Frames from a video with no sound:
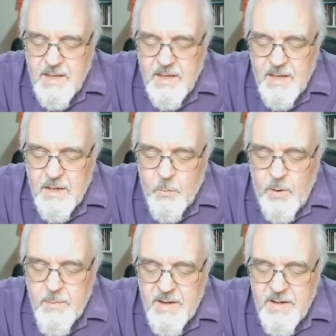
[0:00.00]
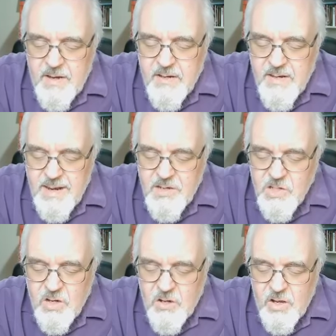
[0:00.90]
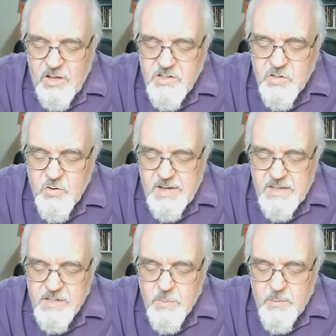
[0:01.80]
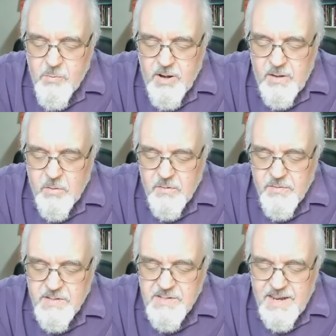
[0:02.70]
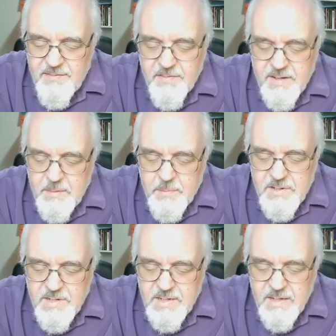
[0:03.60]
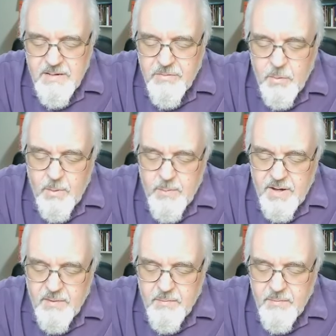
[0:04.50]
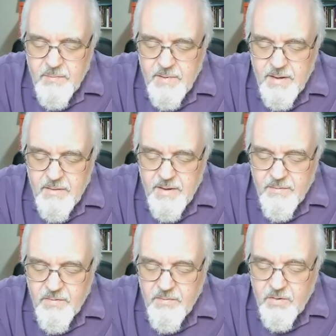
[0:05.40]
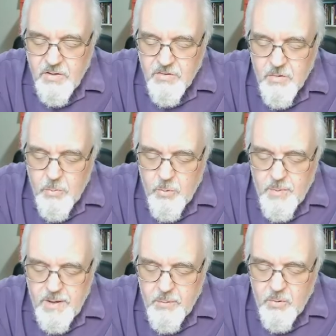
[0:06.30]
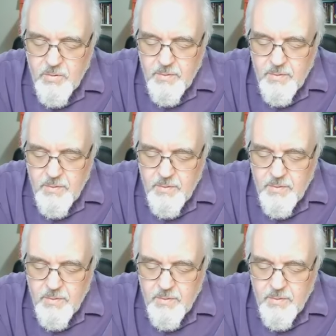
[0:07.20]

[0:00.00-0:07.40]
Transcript: women in danger on our streets, we pray, Lord, for safety, particularly for women and for vulnerable people.